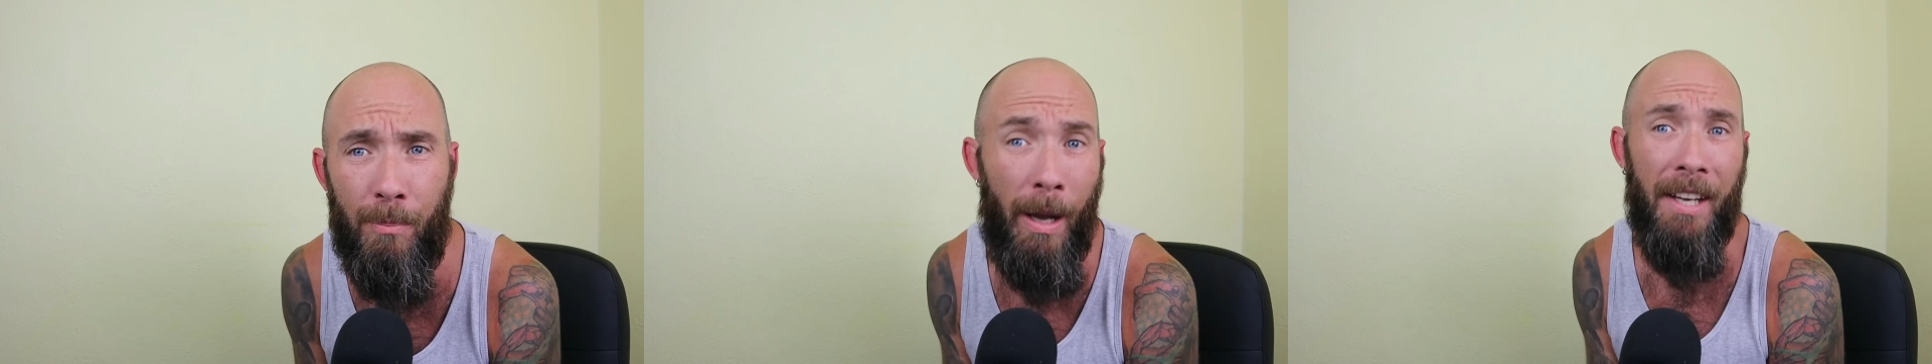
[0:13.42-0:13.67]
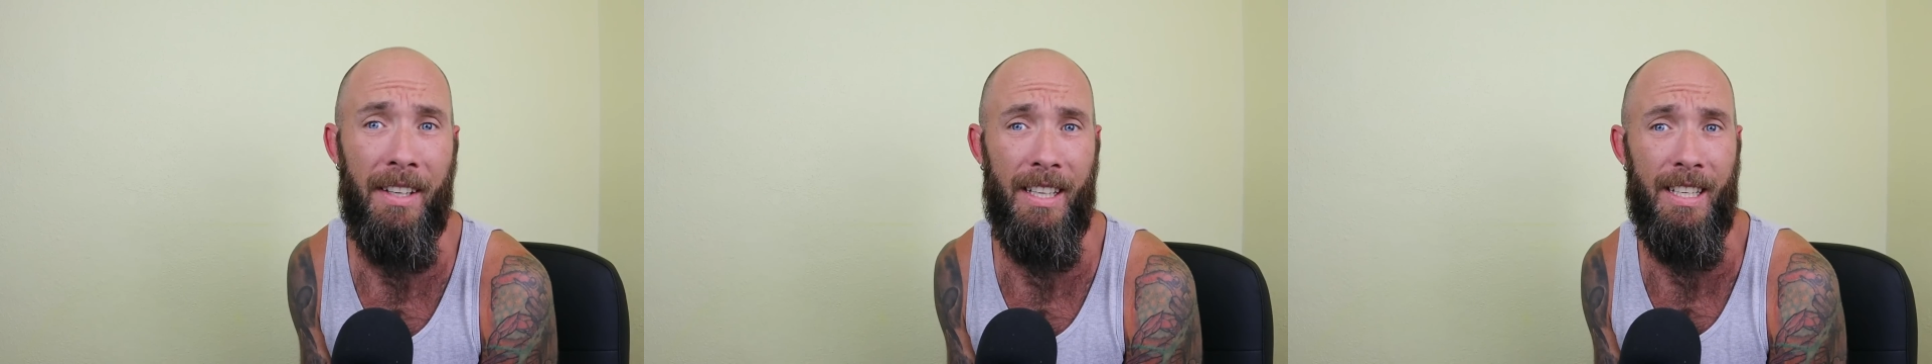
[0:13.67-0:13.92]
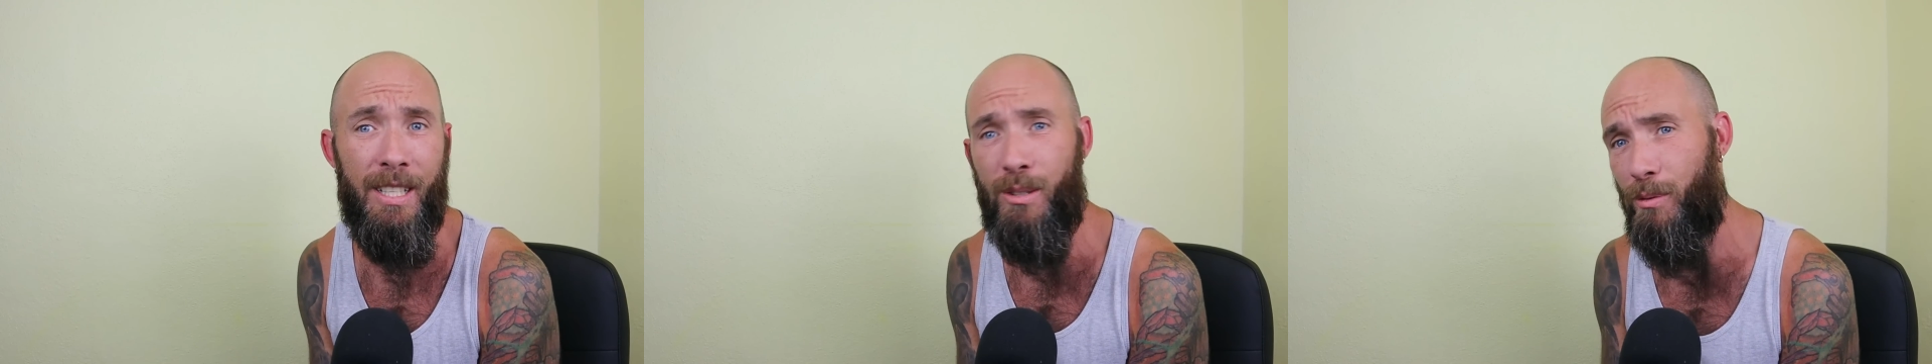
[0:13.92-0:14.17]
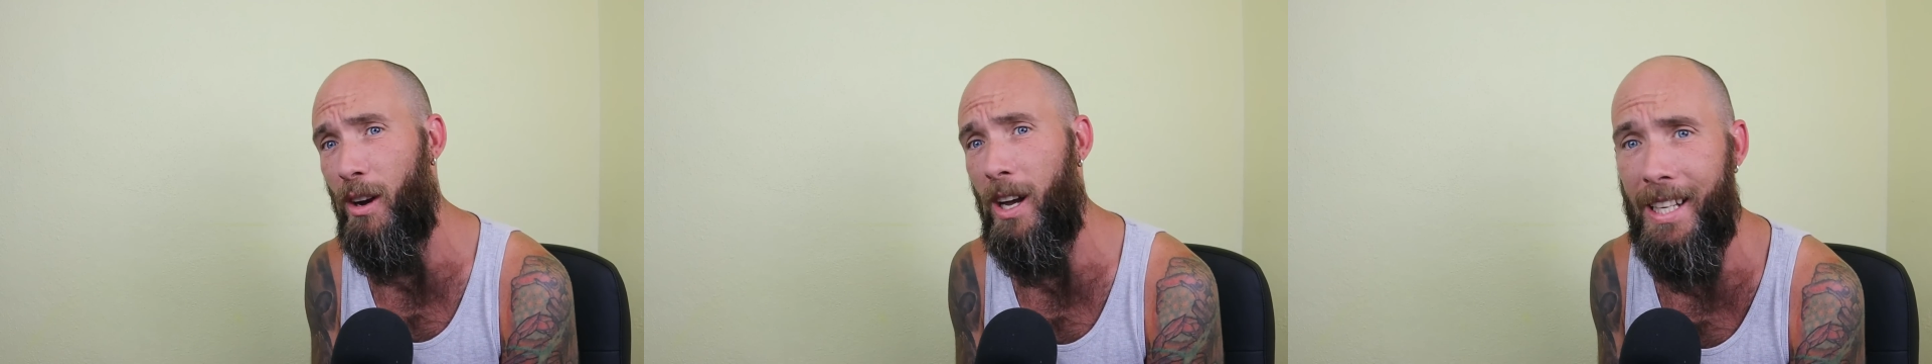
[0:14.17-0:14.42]
But it is
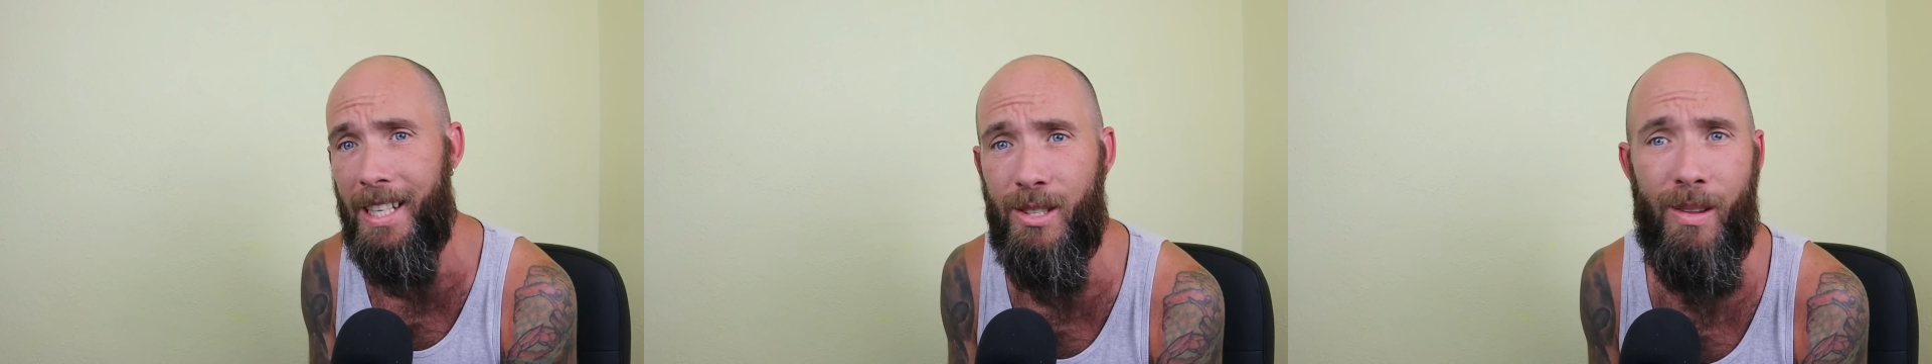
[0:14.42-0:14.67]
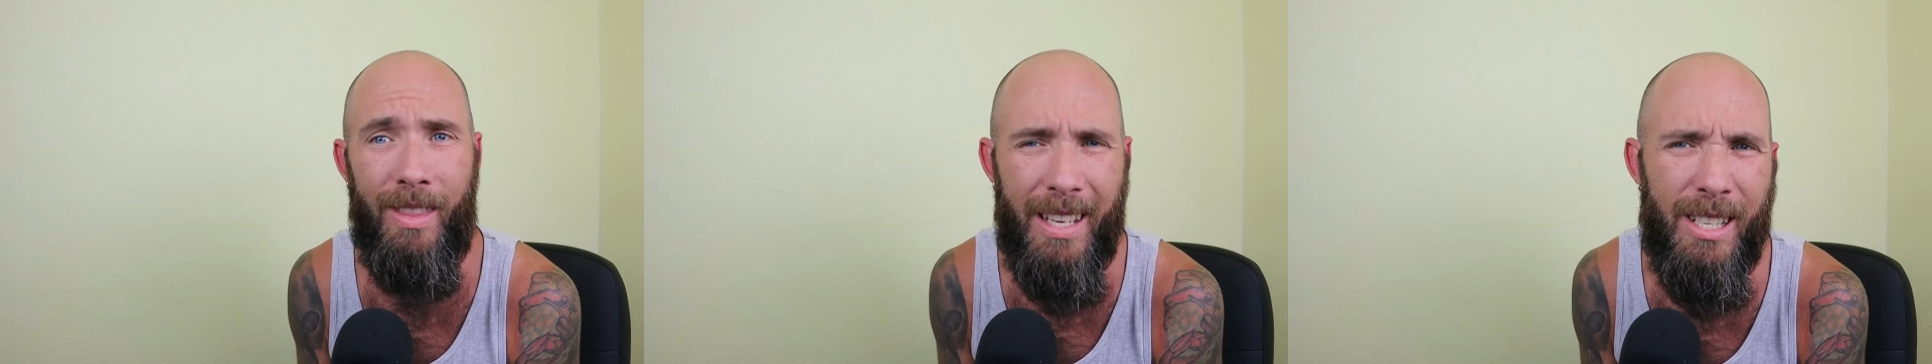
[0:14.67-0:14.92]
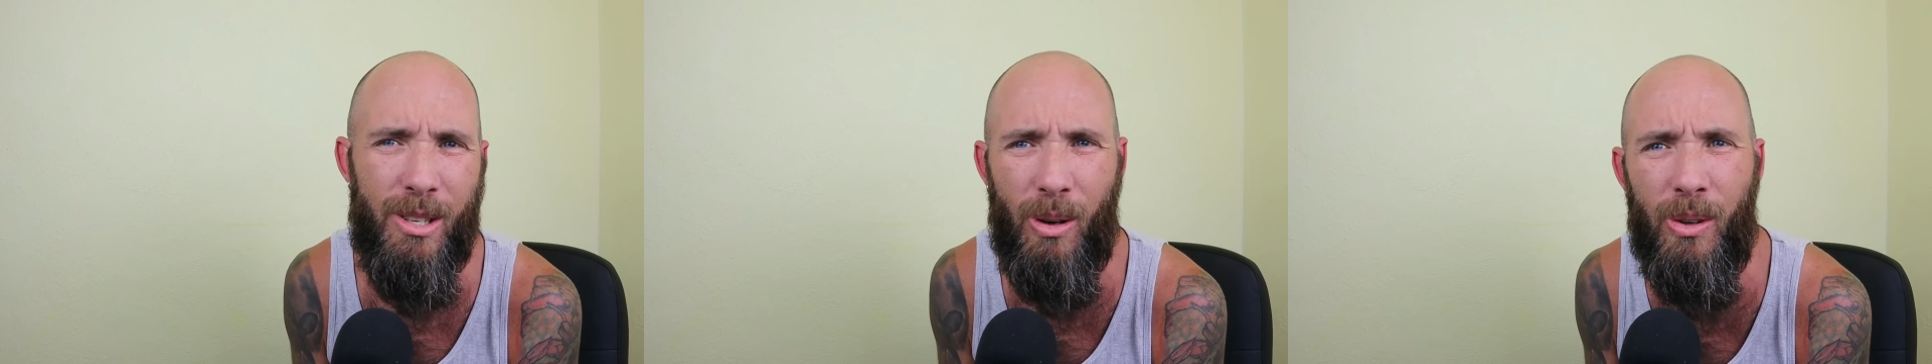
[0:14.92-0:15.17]
Friday, so things are